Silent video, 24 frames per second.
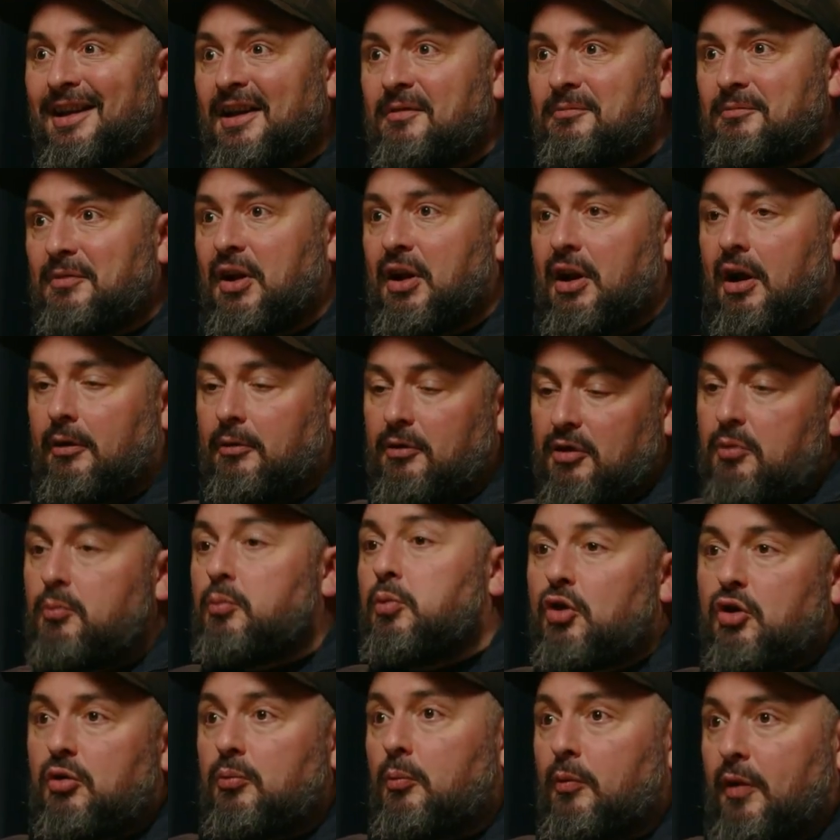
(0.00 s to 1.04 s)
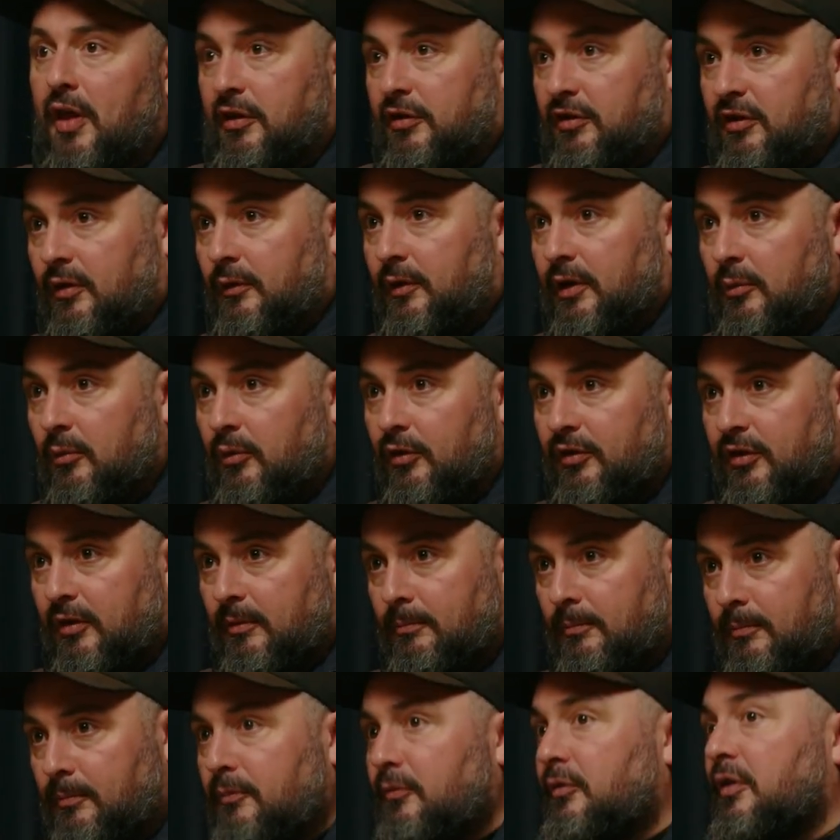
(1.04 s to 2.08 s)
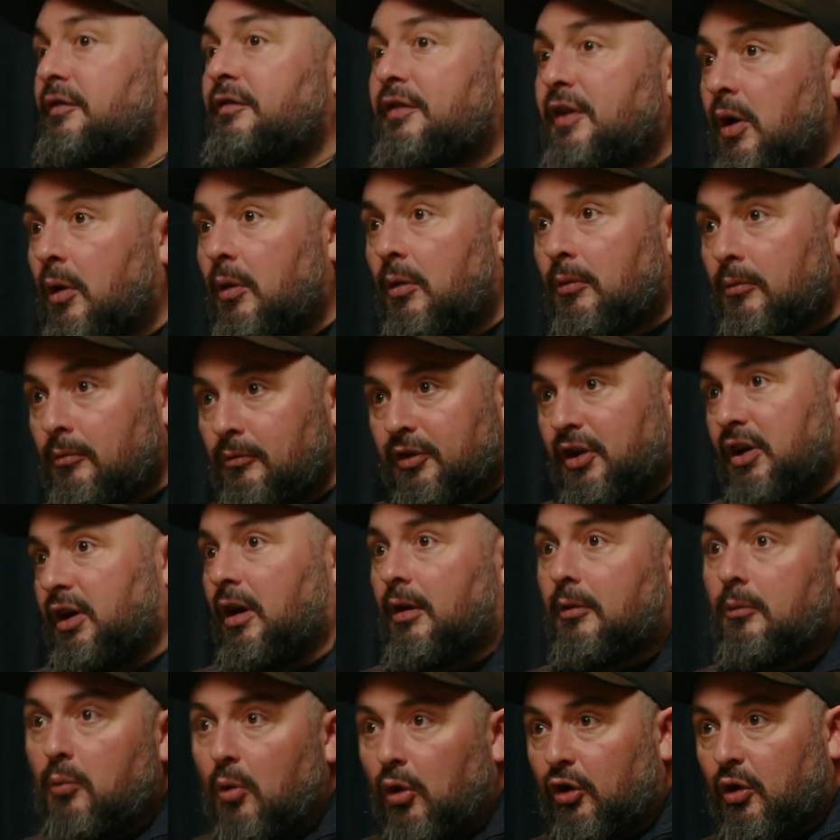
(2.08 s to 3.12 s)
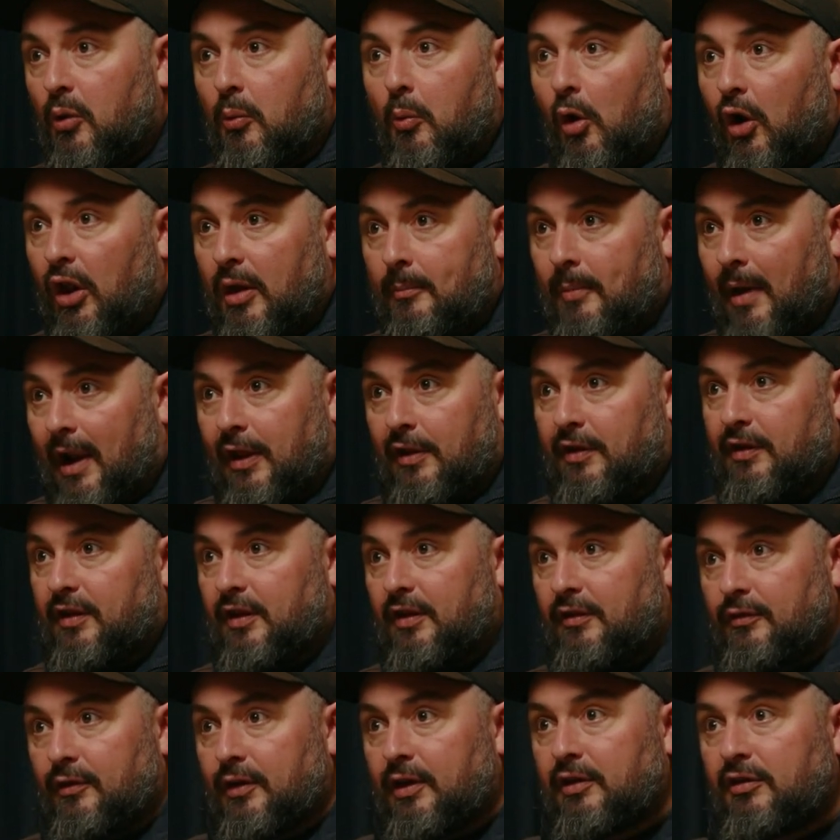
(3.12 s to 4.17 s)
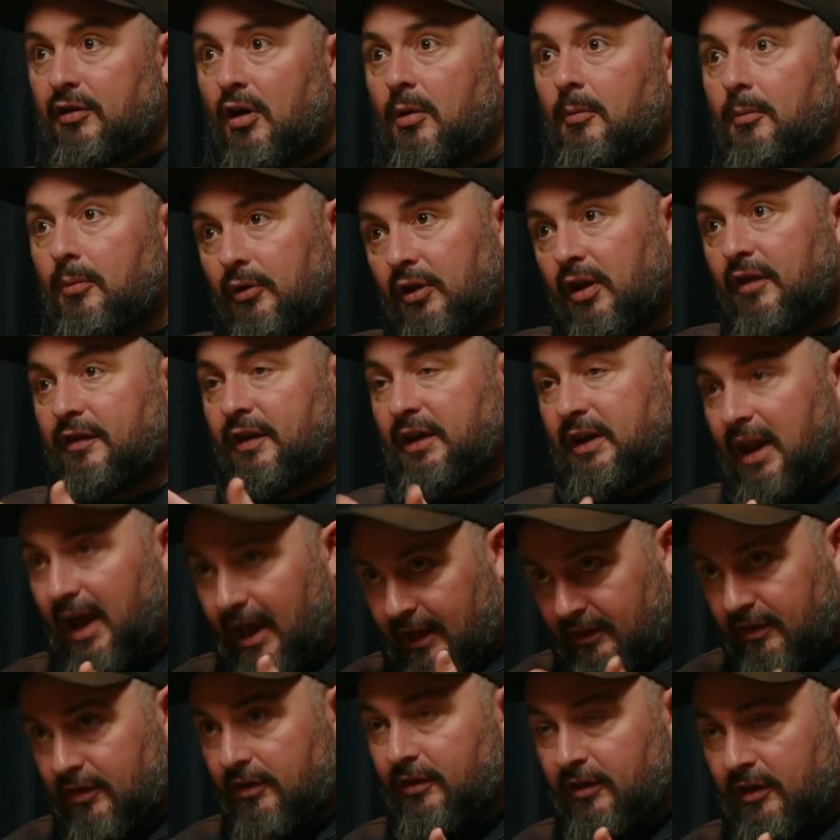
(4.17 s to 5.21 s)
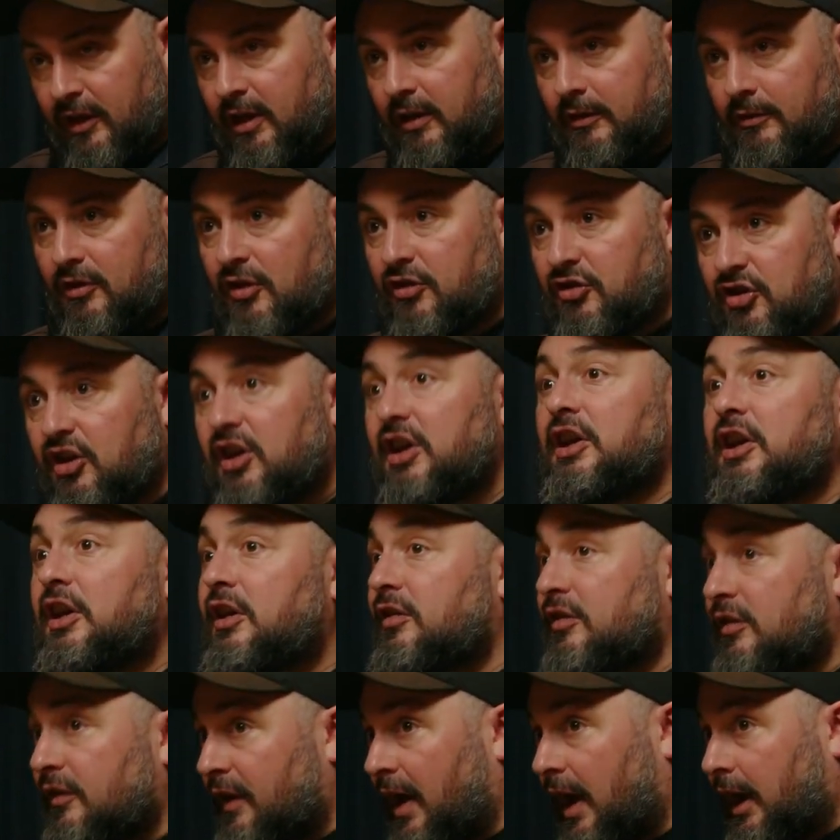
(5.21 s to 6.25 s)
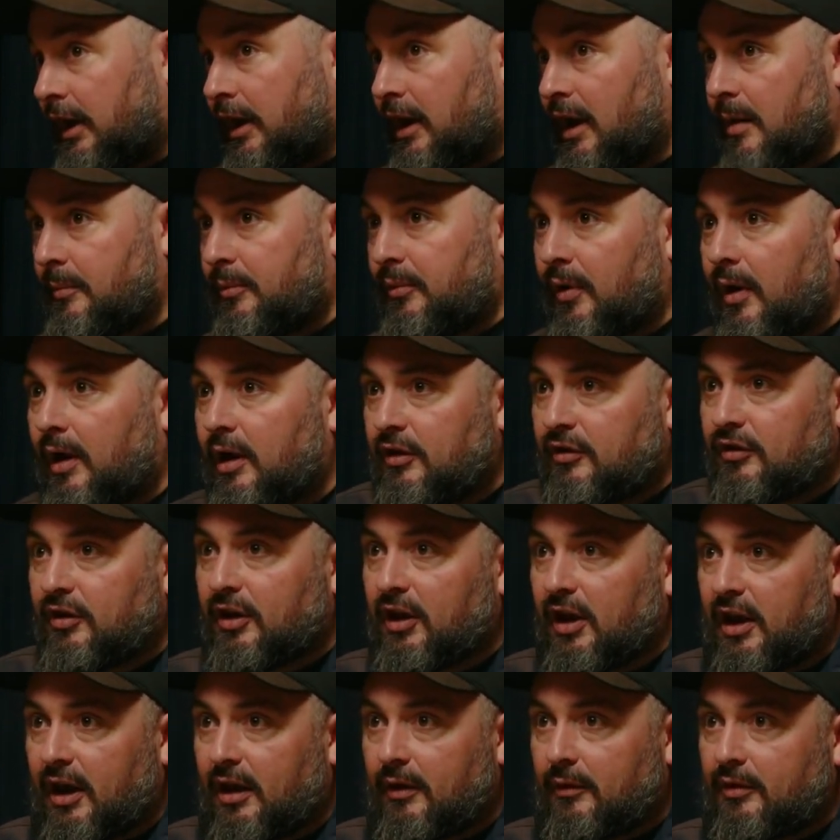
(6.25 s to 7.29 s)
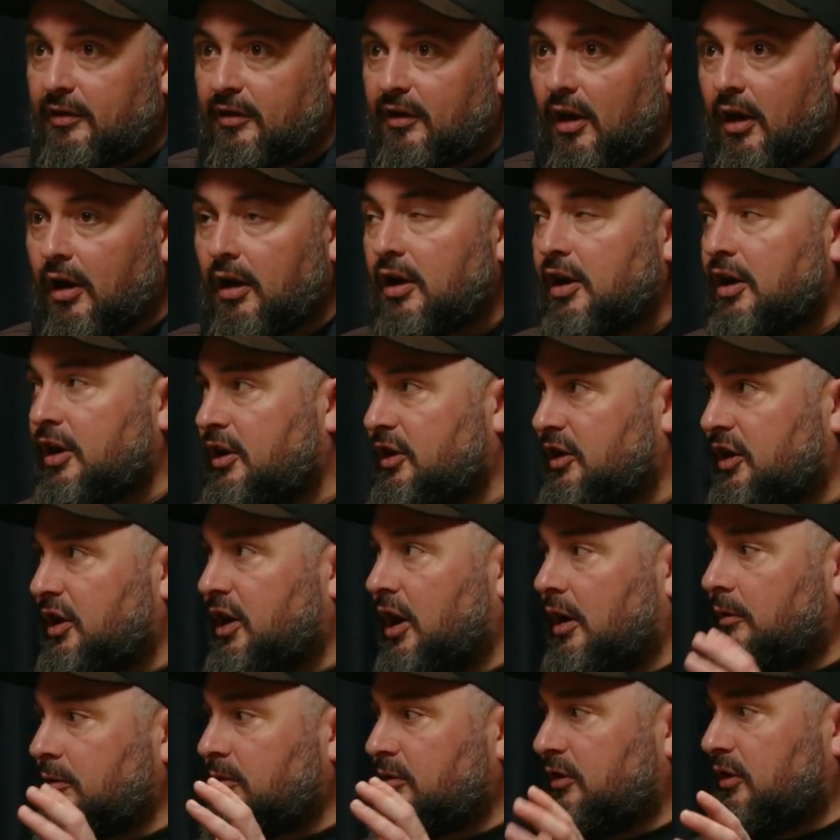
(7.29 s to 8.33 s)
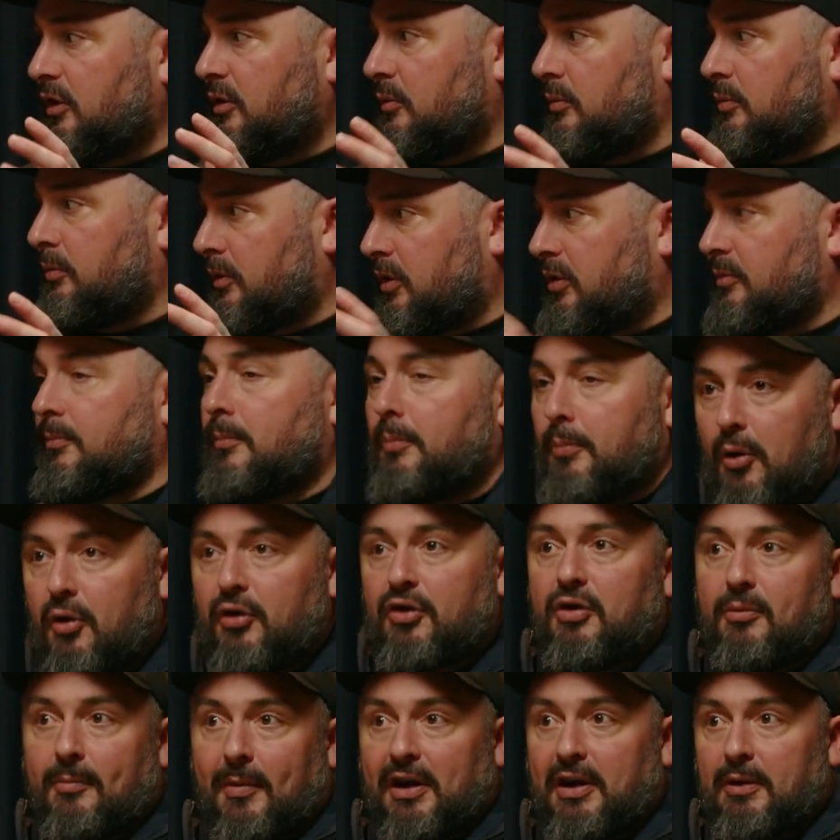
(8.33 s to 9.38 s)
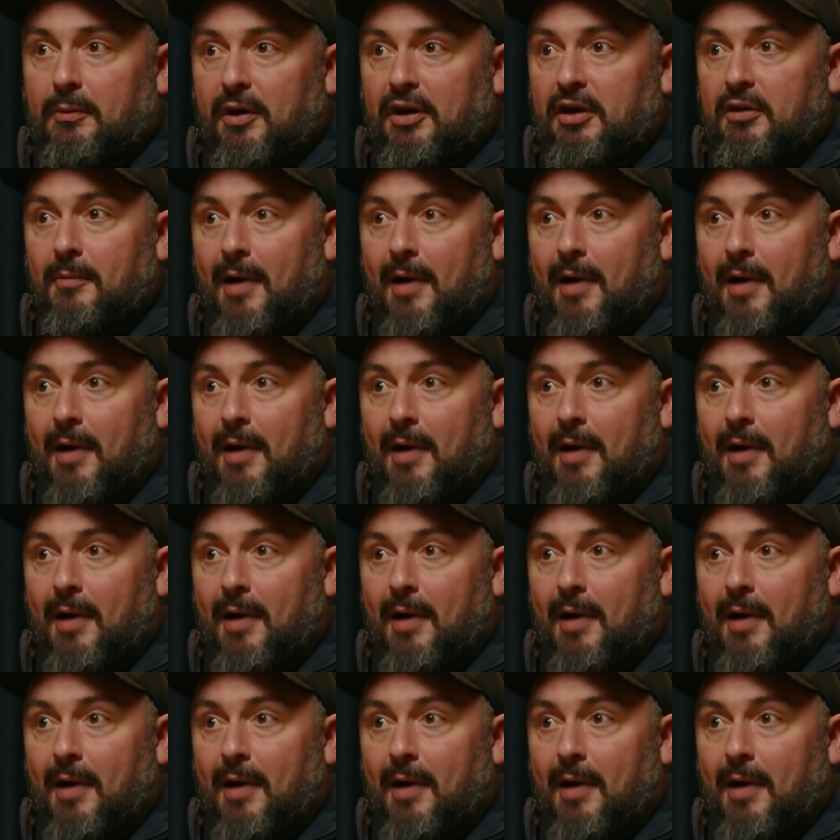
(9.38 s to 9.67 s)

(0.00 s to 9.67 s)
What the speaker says: you wouldn't necessarily want to reveal, what your wallet balance is, for example. I think that's the genius of our collaboration here, is that, you can put your money where your